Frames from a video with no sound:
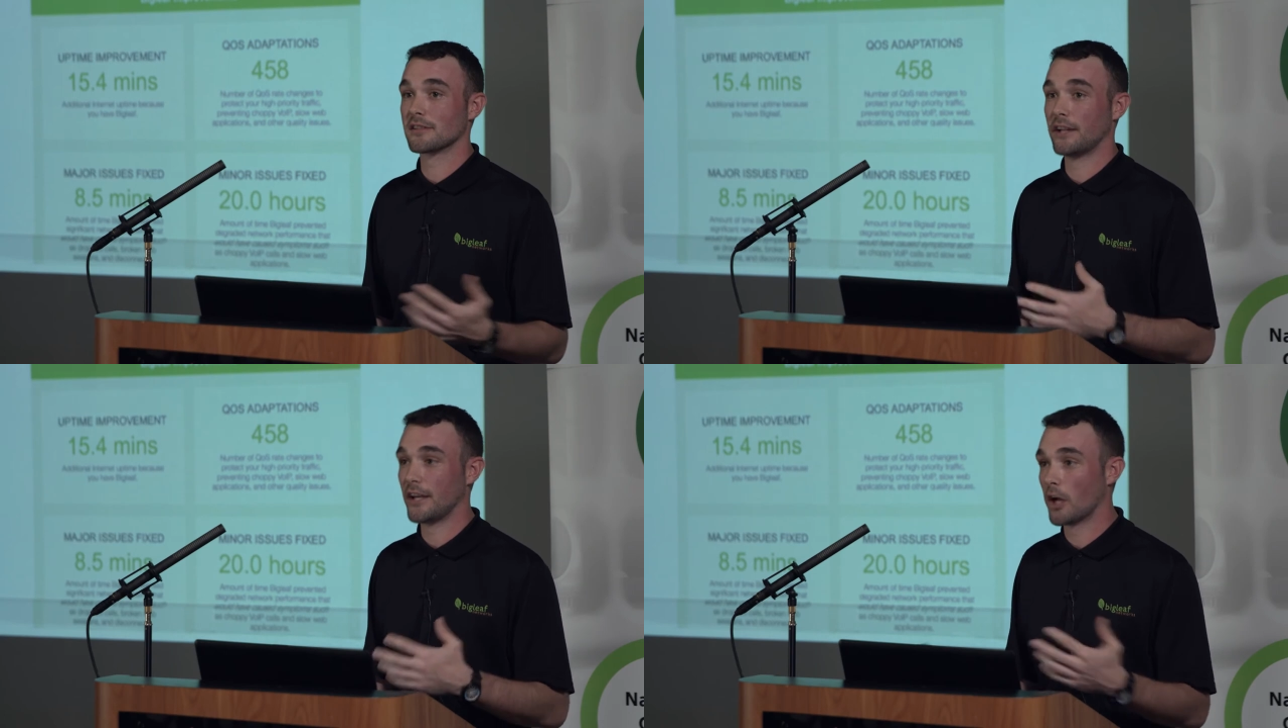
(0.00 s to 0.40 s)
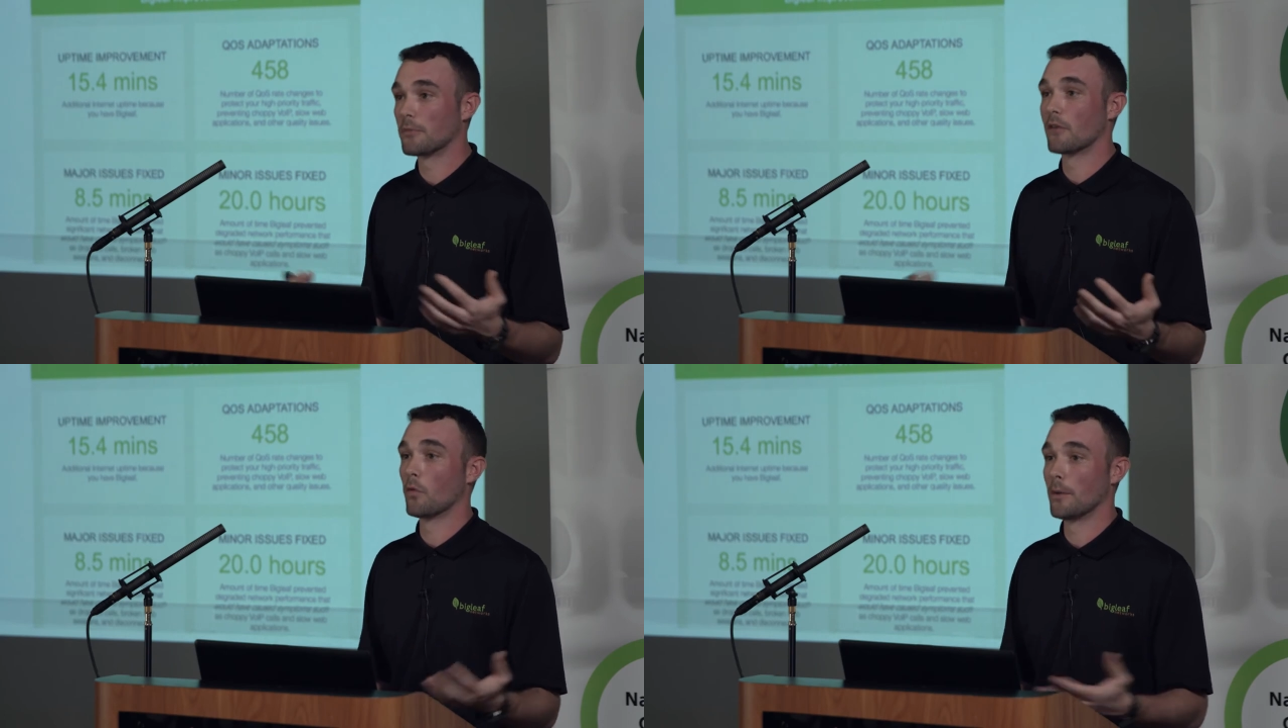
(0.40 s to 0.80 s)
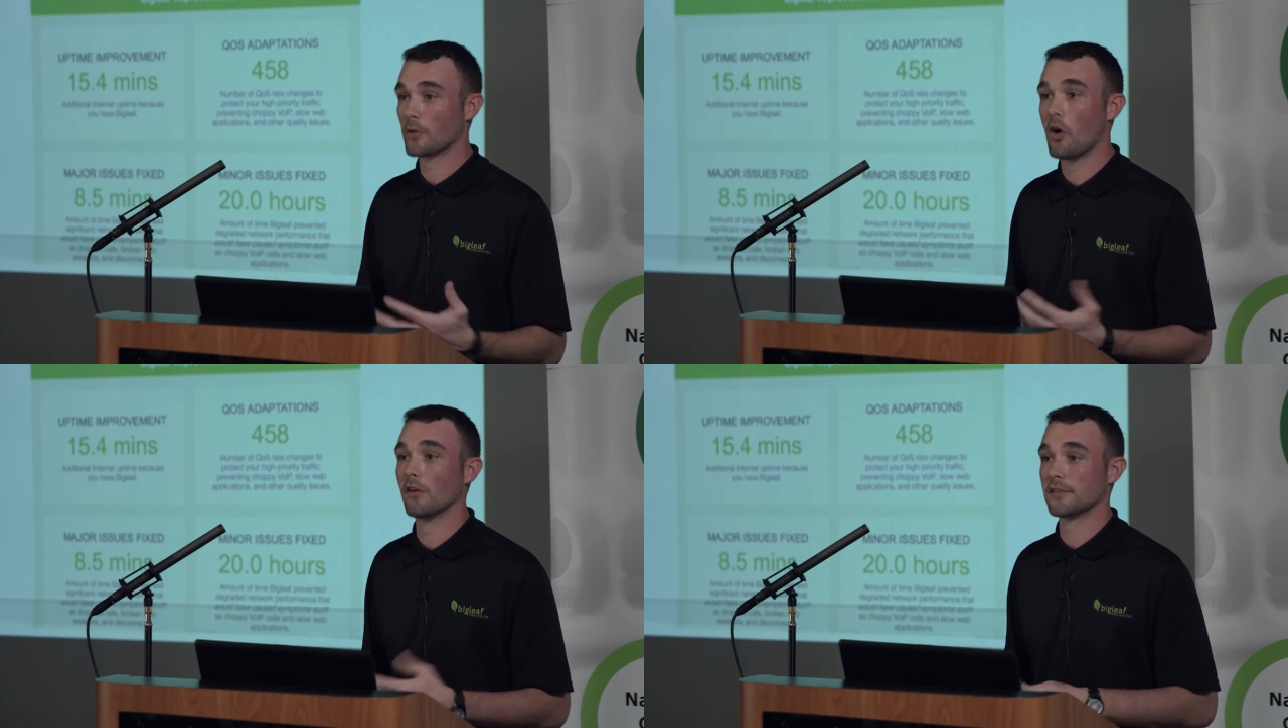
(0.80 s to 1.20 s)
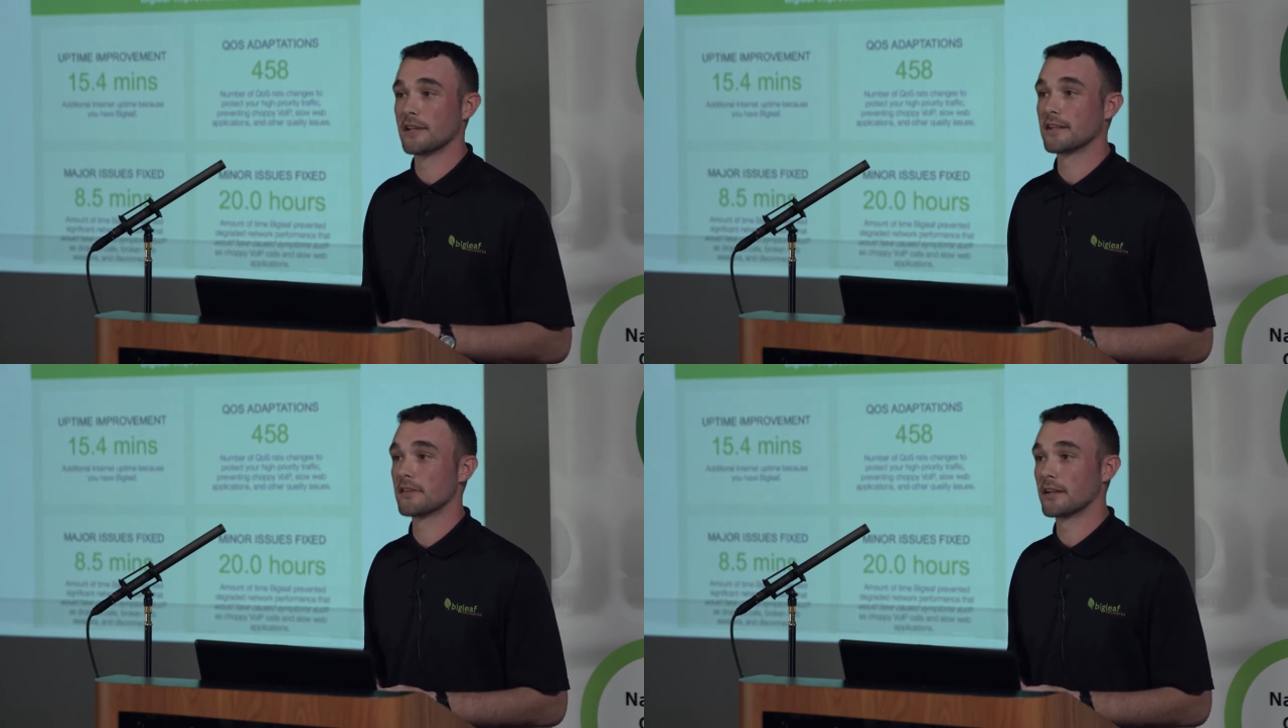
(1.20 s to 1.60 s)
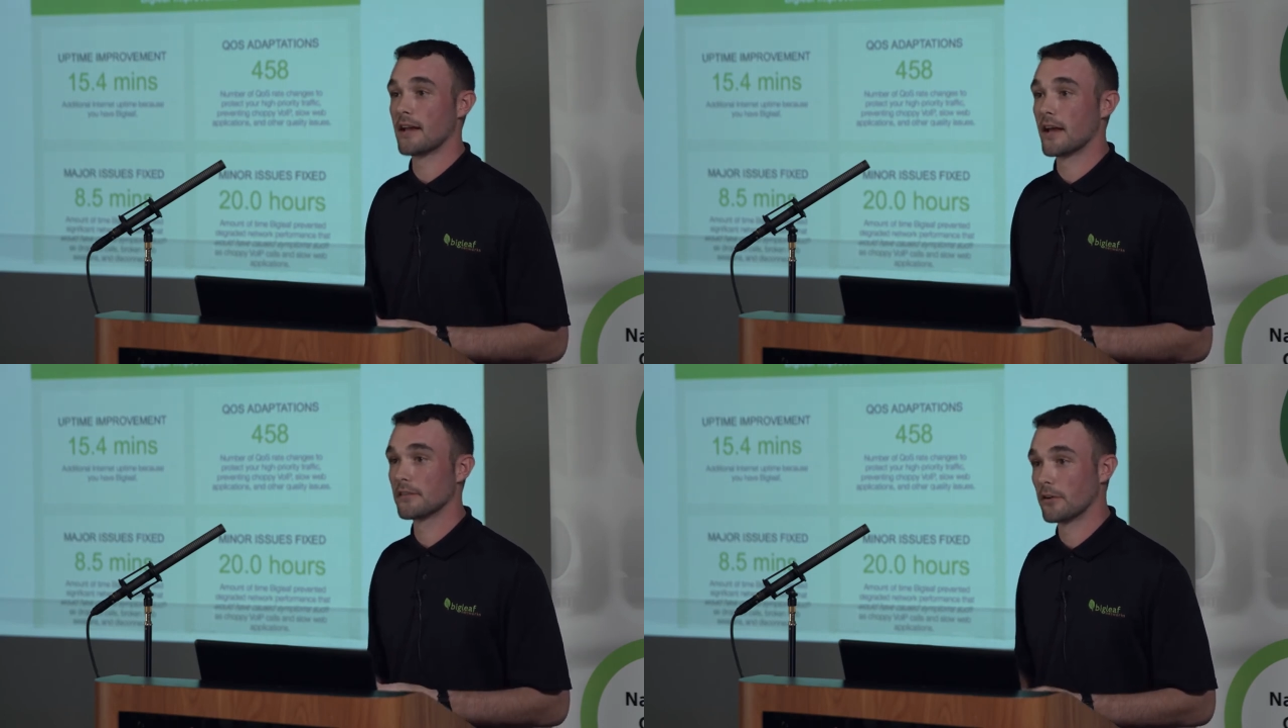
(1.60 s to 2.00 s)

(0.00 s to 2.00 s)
cleaning up their VoIP calls and things like that.